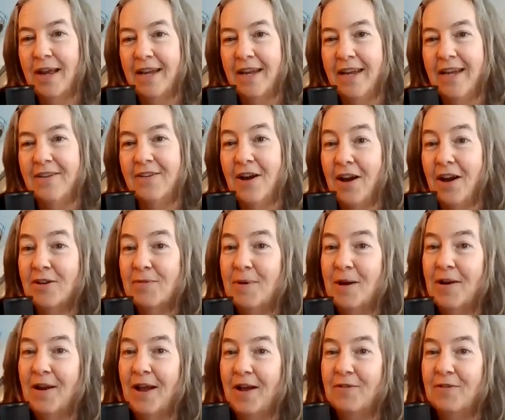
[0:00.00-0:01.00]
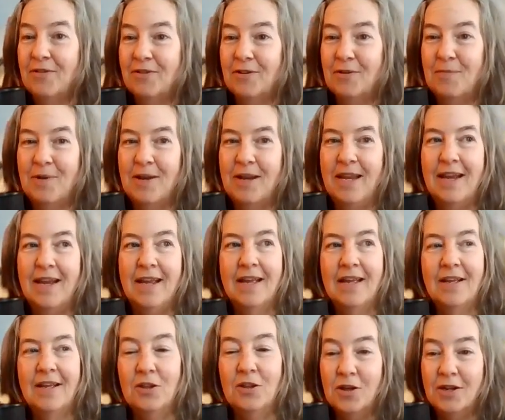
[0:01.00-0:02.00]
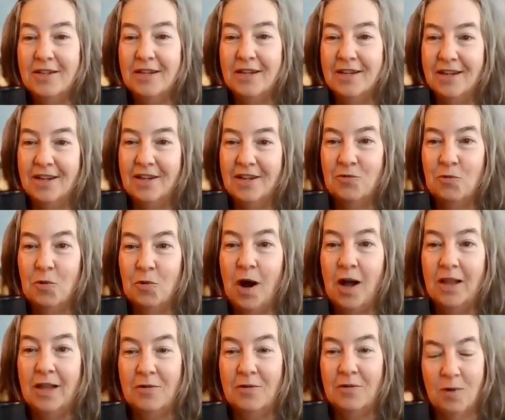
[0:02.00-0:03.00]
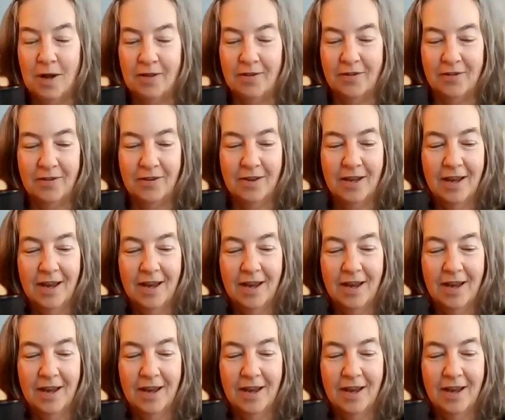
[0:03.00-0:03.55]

And he talked about how somebody looked into his wallet once